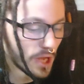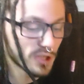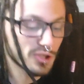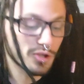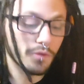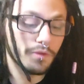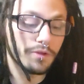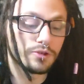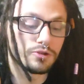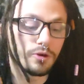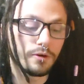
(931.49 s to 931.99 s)

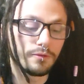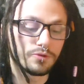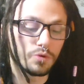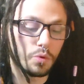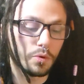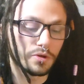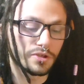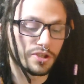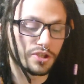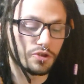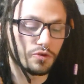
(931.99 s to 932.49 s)
So they drove
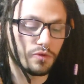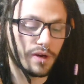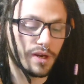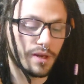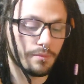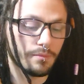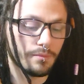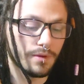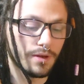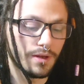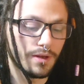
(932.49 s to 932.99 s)
towards the
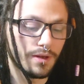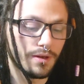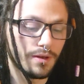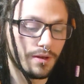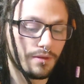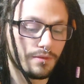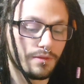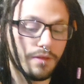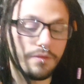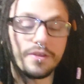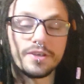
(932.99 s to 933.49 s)
scream.
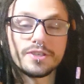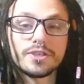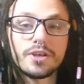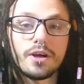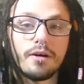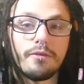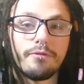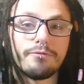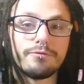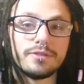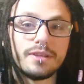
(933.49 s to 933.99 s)
Then they
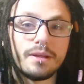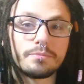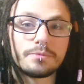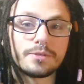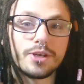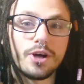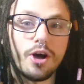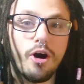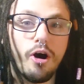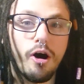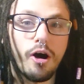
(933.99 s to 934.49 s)
saw a
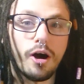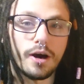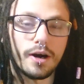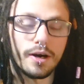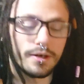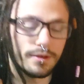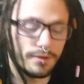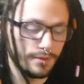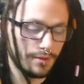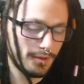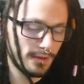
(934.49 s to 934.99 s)
flipped
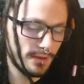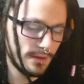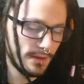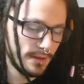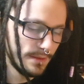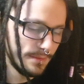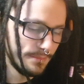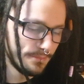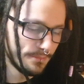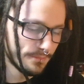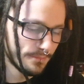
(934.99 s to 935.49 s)
car.
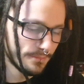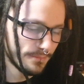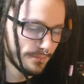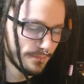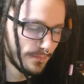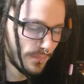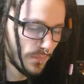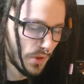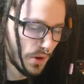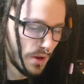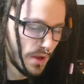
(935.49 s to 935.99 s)

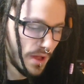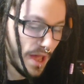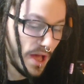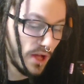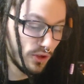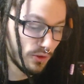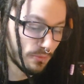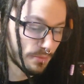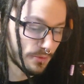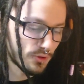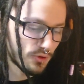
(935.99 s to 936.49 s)

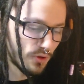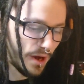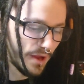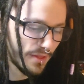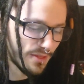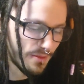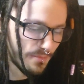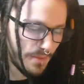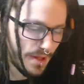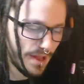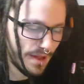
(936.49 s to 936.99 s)
Help!
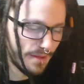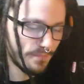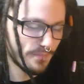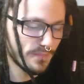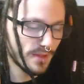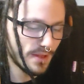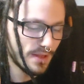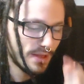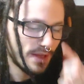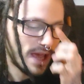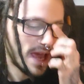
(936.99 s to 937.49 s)
cried the man.
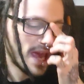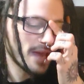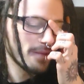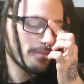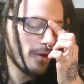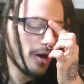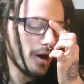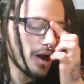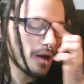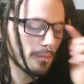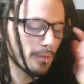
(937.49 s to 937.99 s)
Hey,
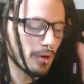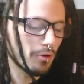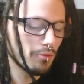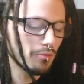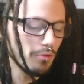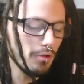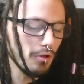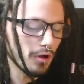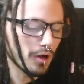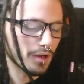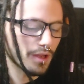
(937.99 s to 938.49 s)
Mom,
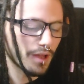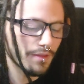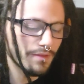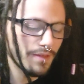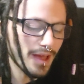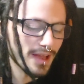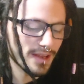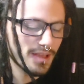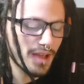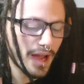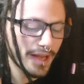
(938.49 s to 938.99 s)
look!
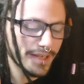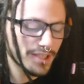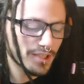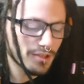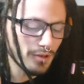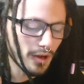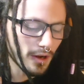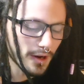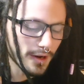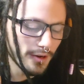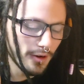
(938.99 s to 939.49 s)
That guy's
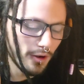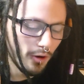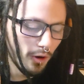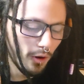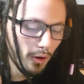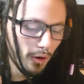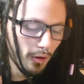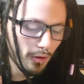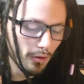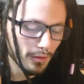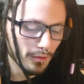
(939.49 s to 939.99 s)
stuck in a
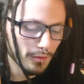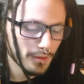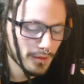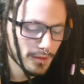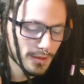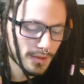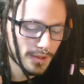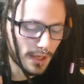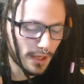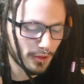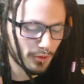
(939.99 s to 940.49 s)
hole,
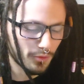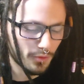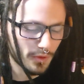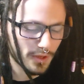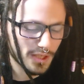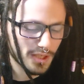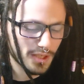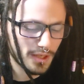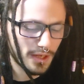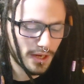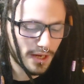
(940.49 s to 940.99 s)
said
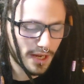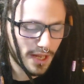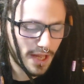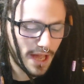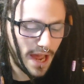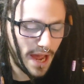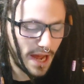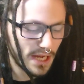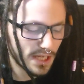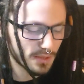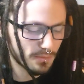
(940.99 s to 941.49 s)
Chris in a
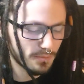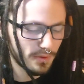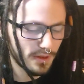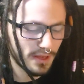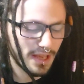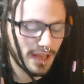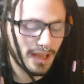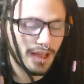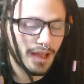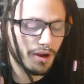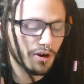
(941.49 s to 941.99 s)
gasp.
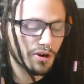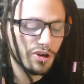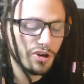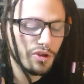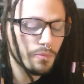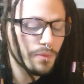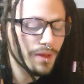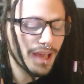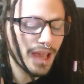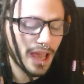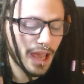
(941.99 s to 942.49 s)
How can
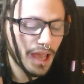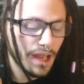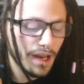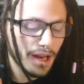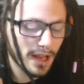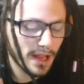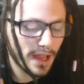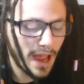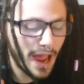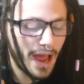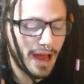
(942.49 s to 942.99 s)
he be
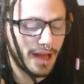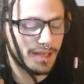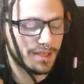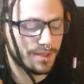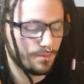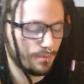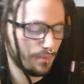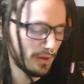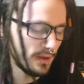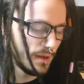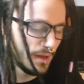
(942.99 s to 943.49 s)
in a
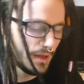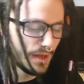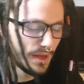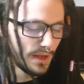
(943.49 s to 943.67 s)
gasp?